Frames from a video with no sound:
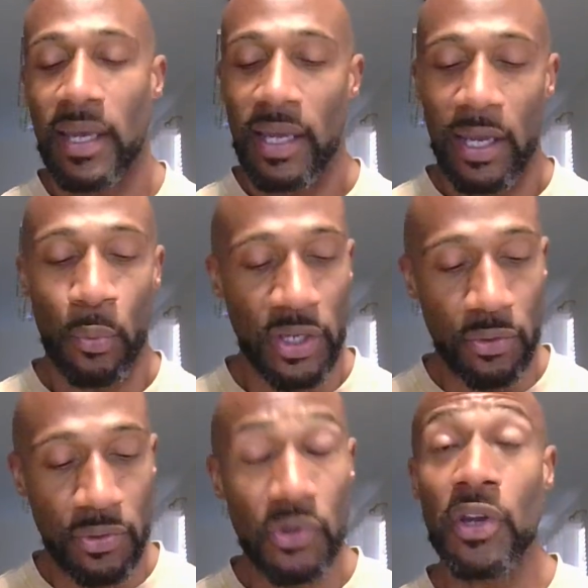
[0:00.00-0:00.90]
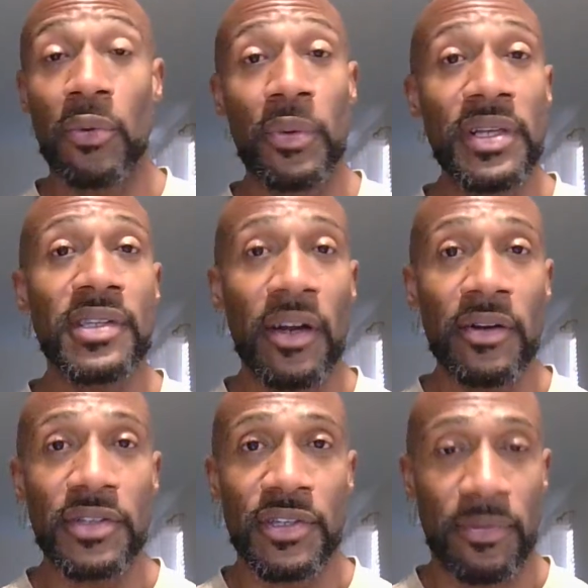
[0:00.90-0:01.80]
And when you do your
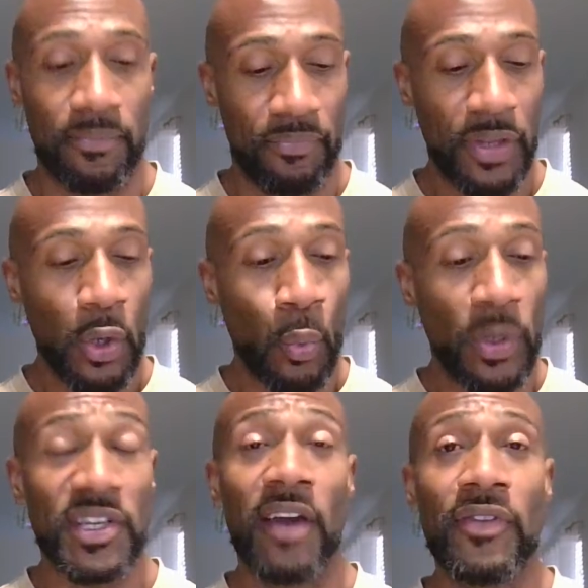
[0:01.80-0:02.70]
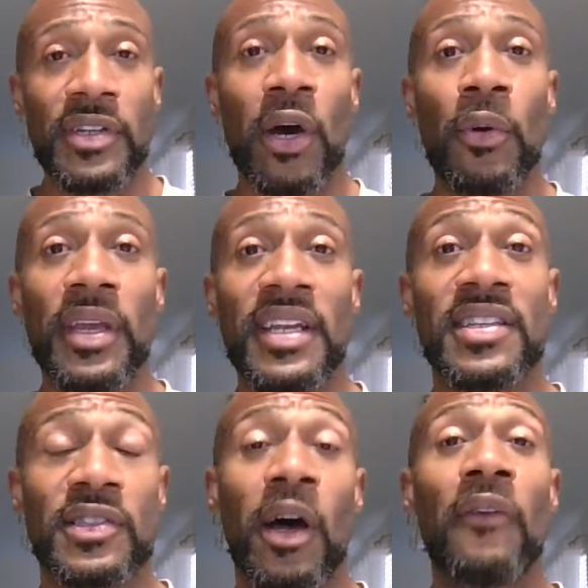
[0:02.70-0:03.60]
research, whichever token
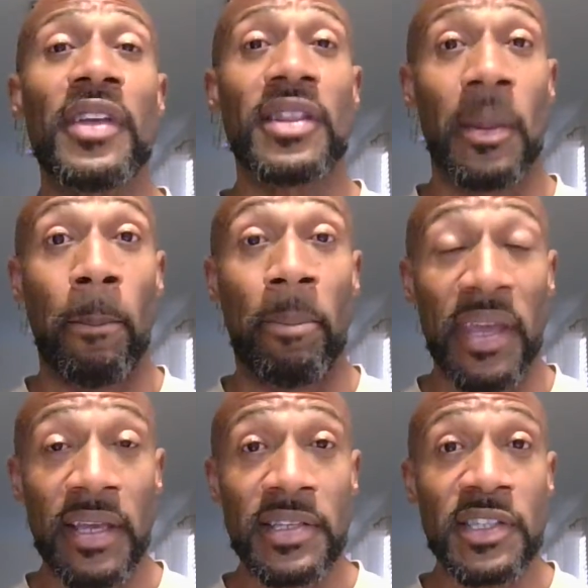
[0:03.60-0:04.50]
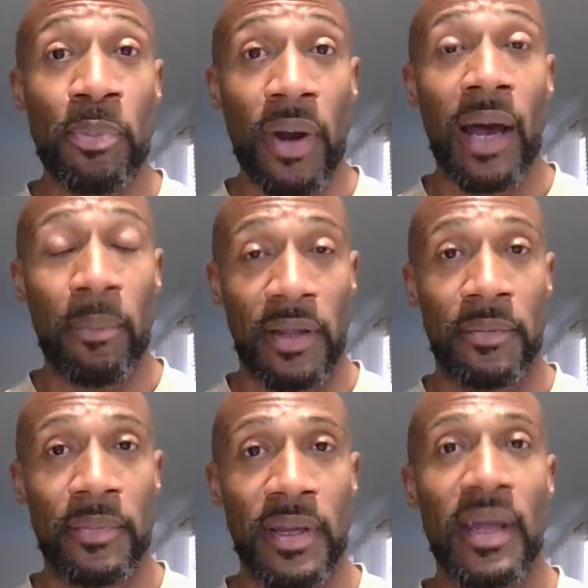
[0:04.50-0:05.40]
is solving the biggest problem,